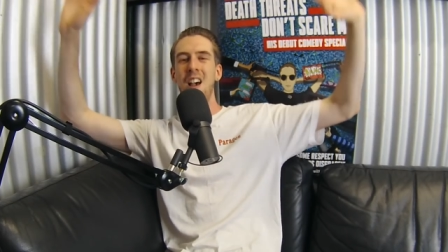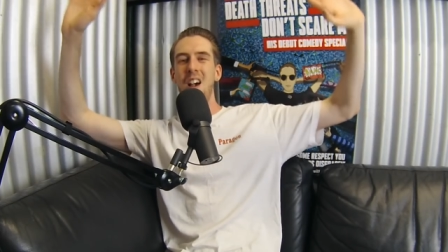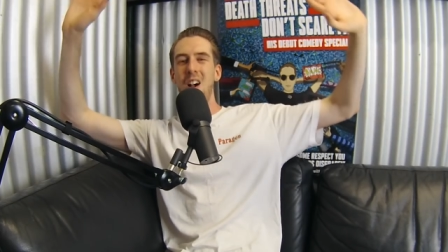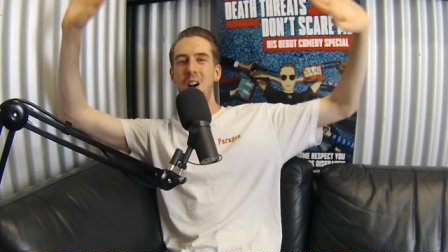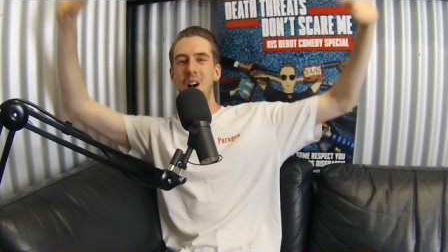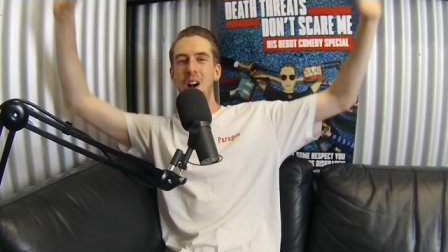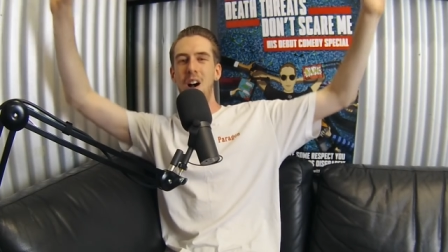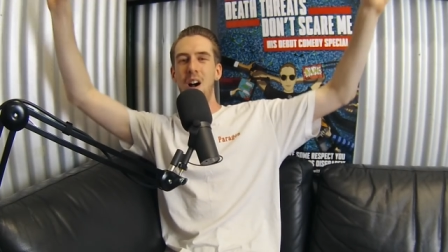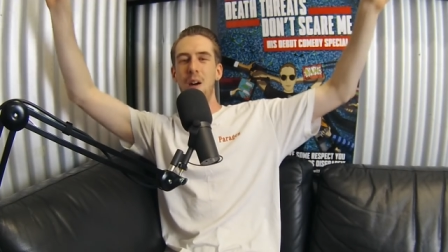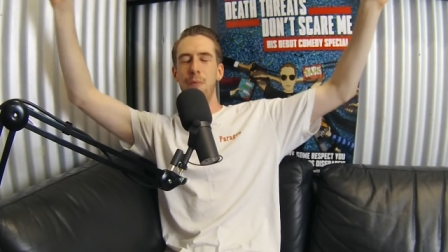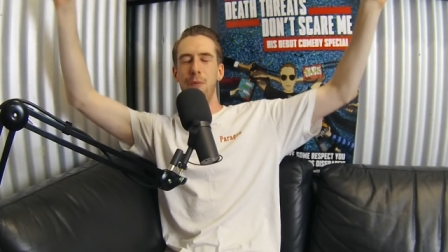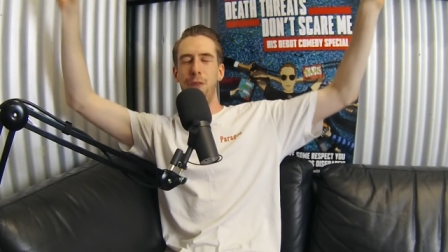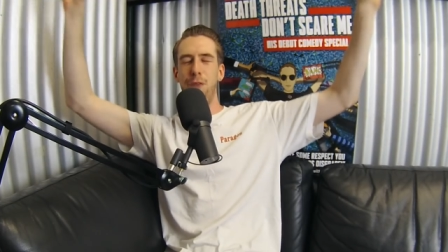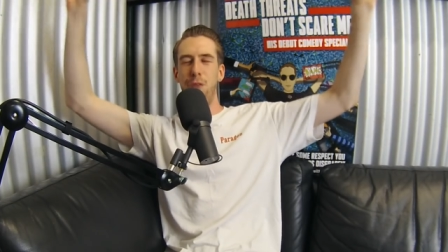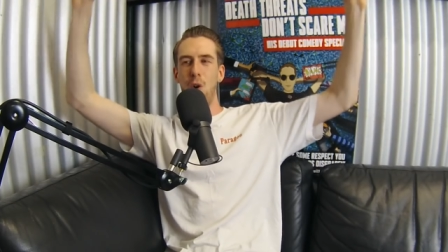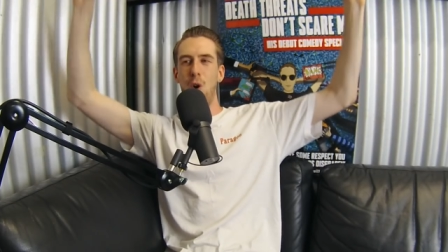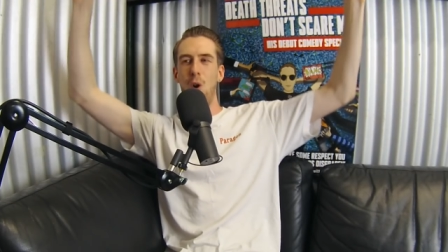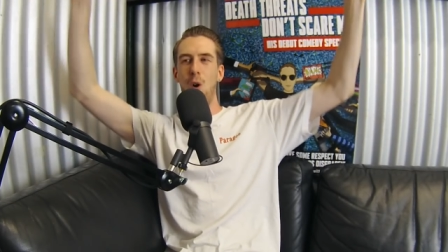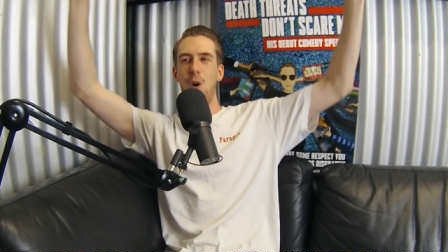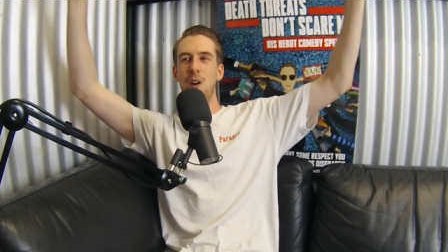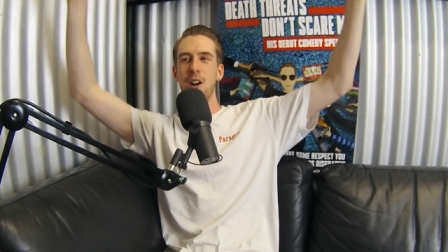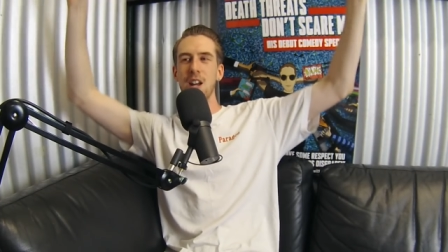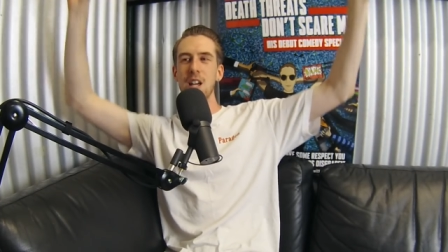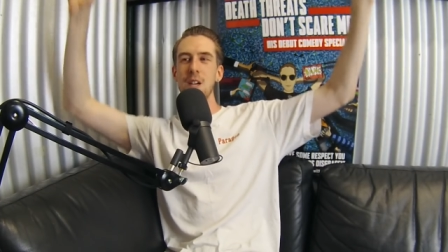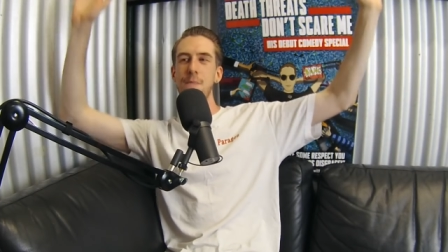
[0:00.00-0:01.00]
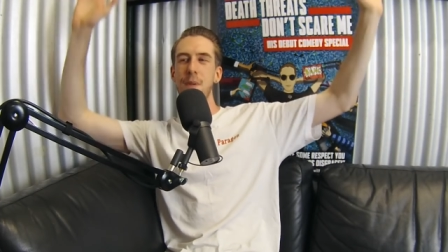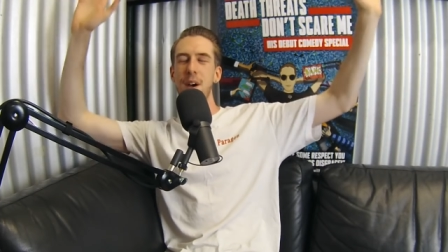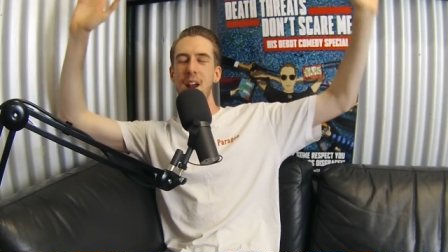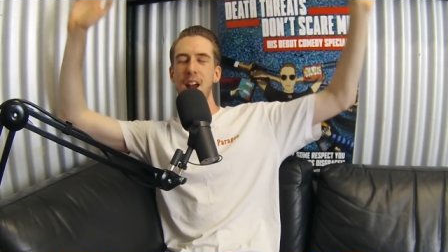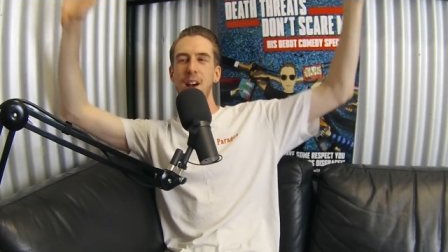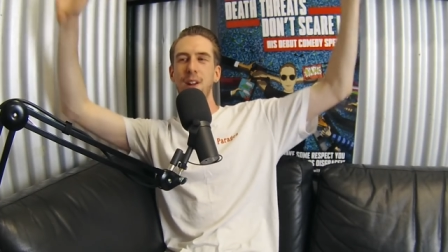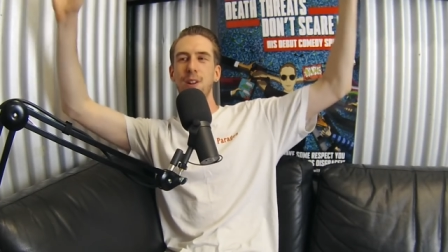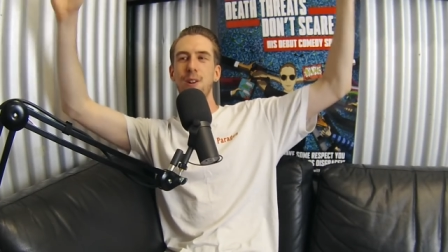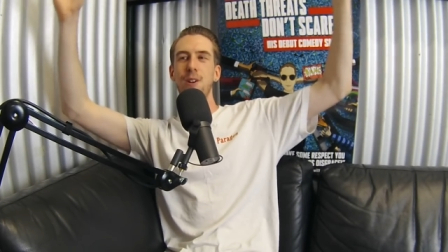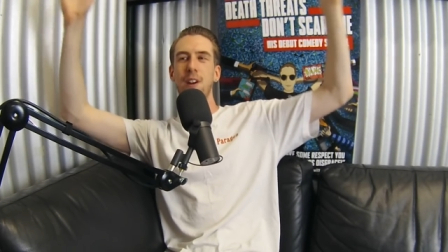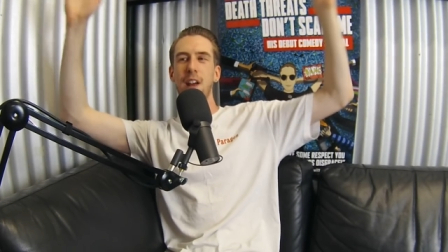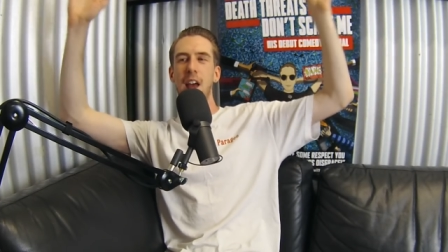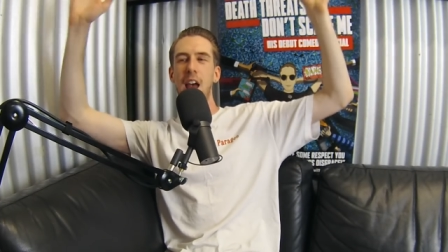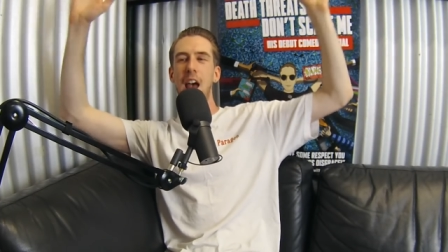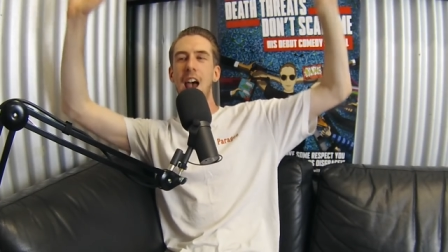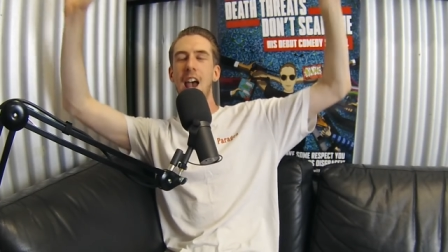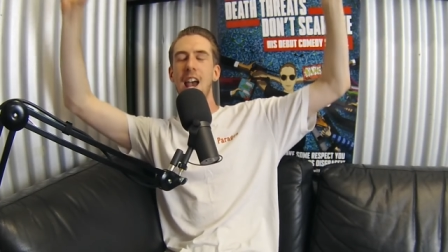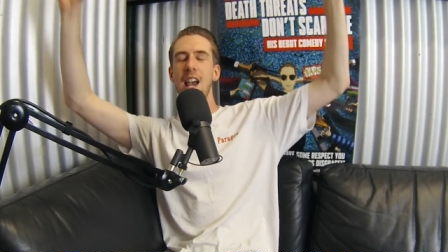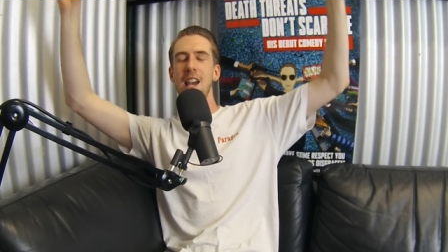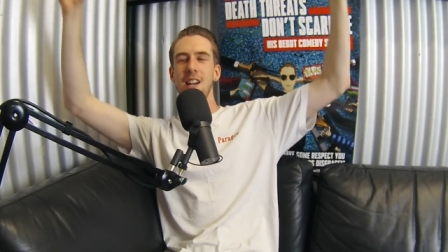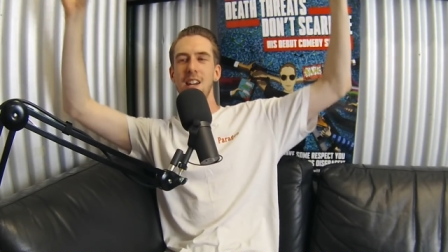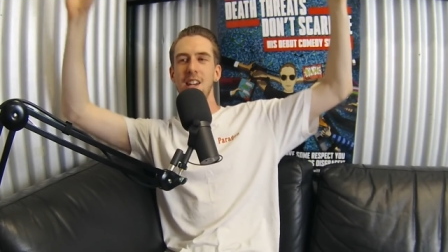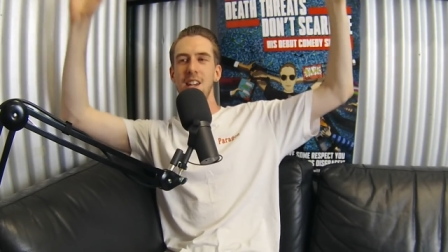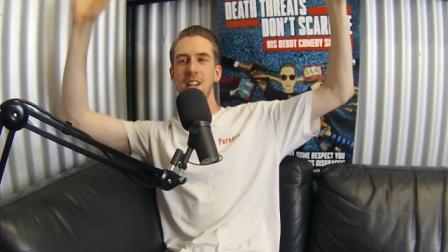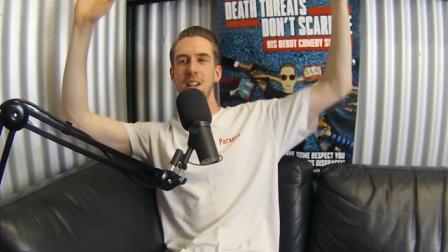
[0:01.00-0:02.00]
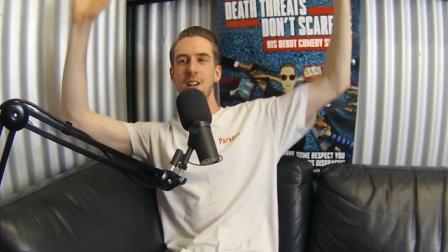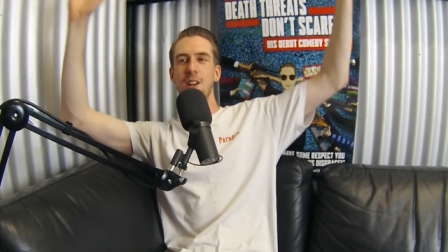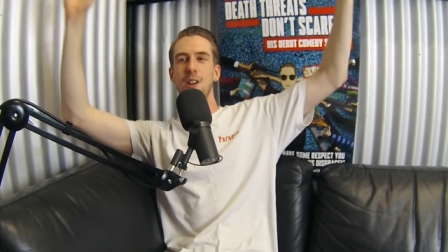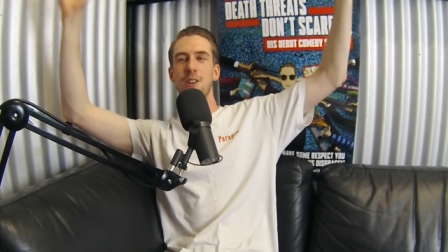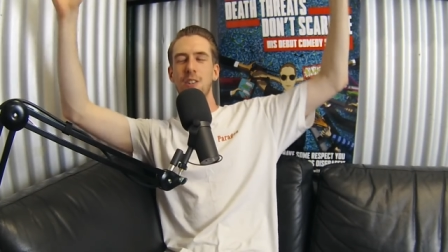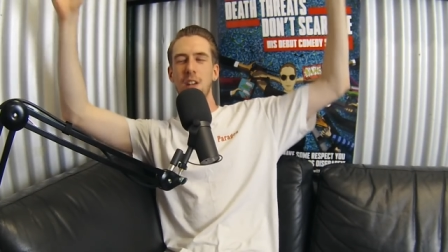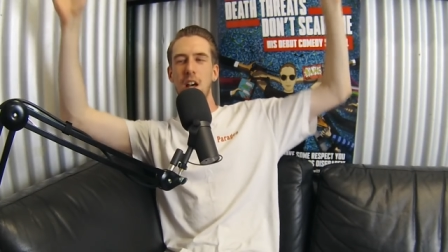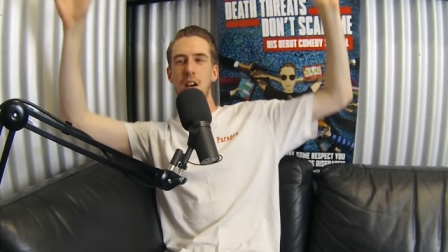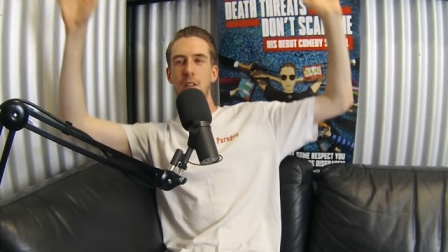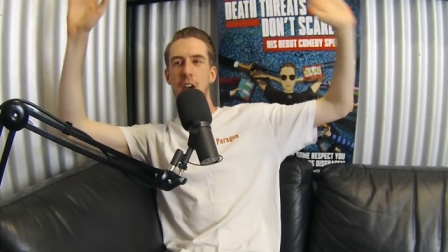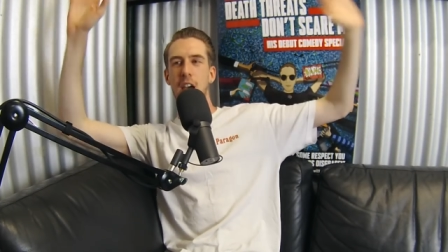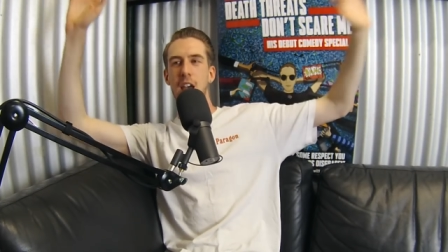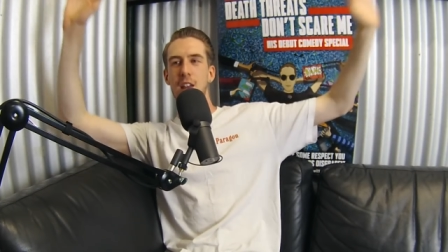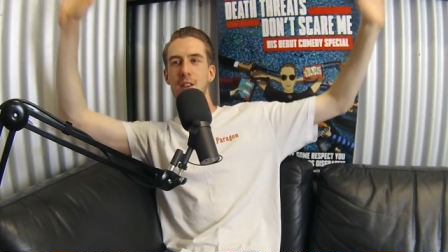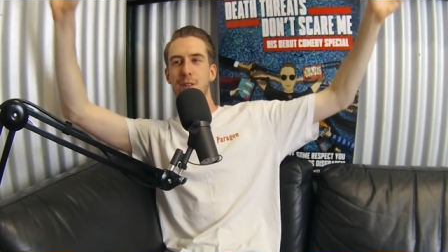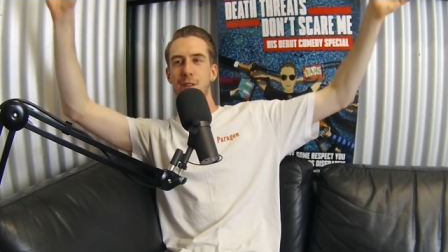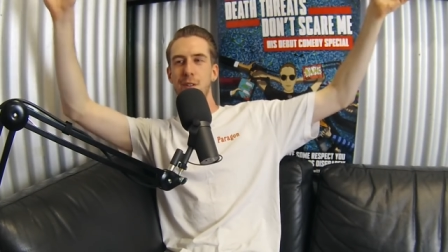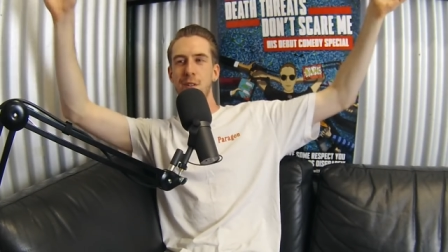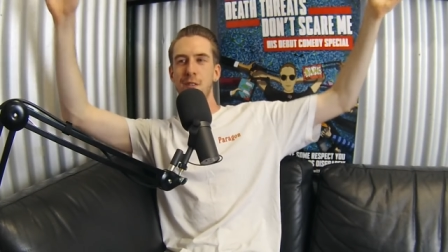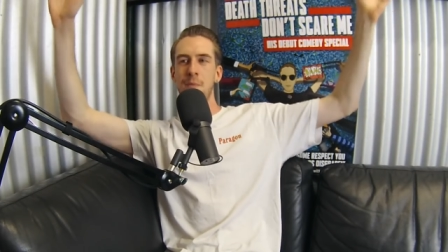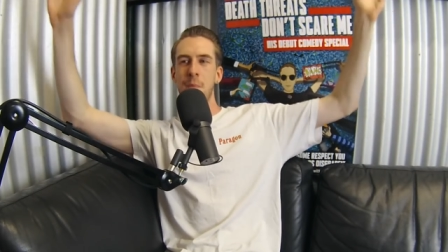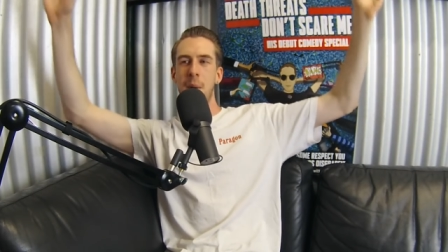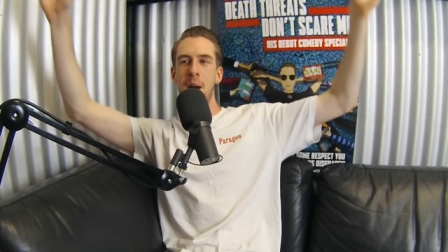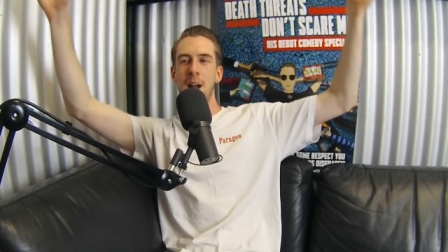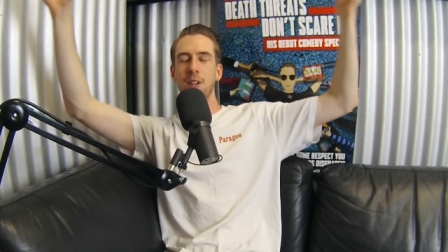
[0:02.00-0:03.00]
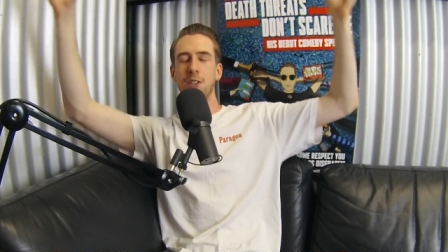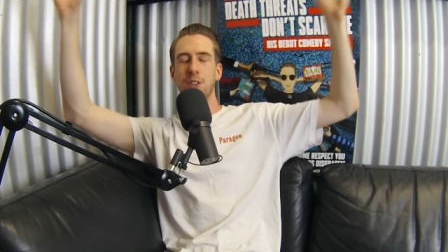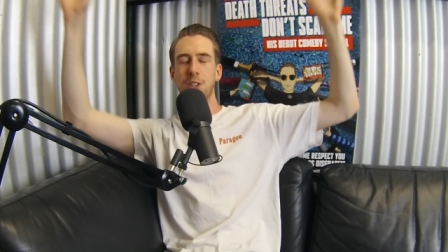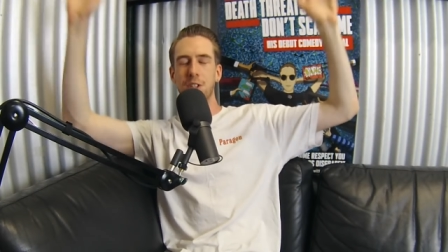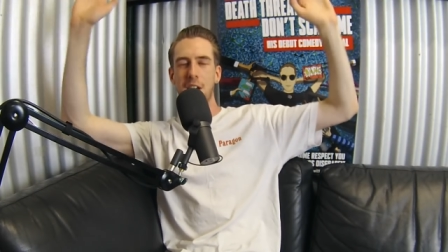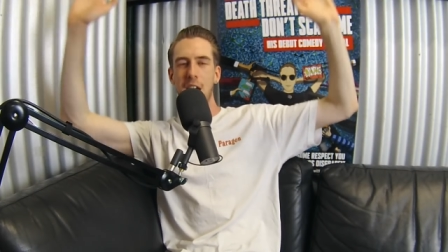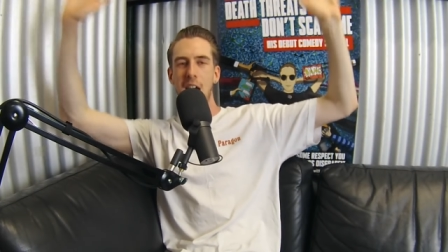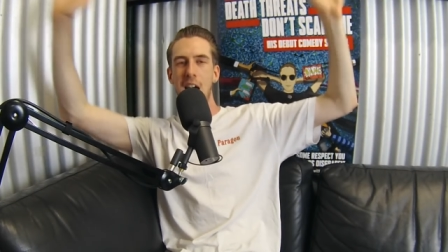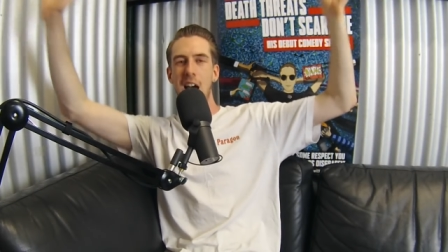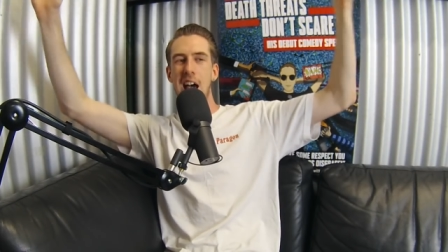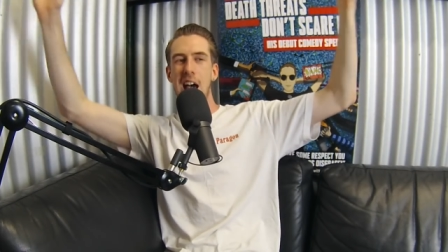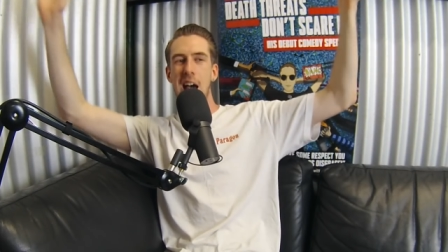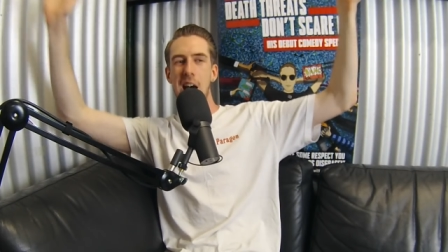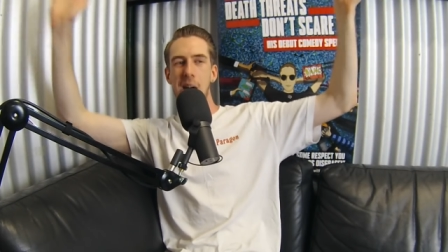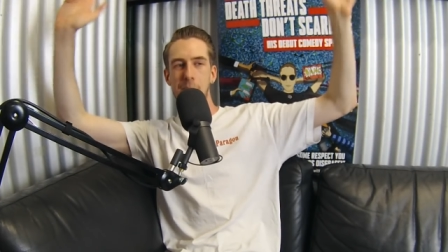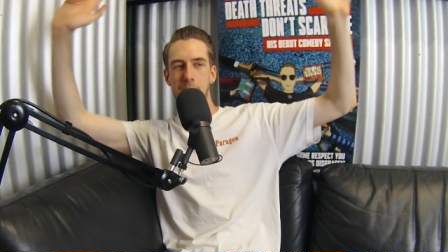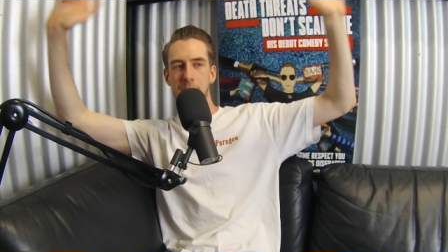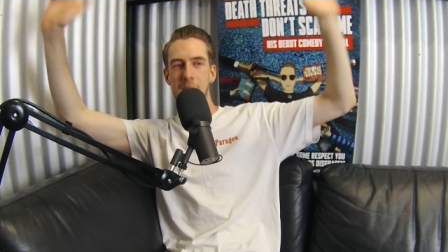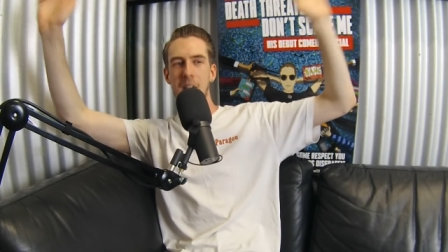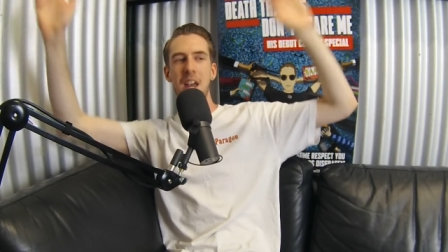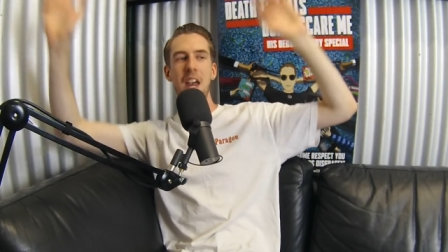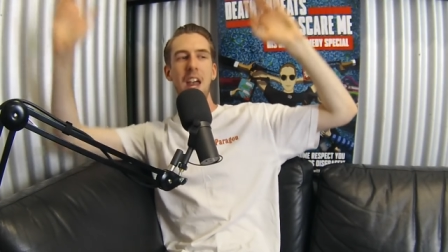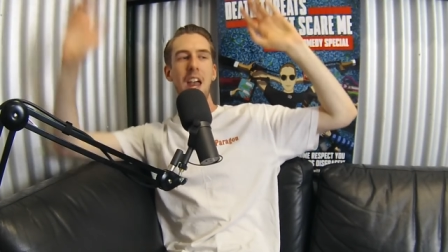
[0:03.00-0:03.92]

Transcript: I'm 40, but I look 80 because I've had too much cum.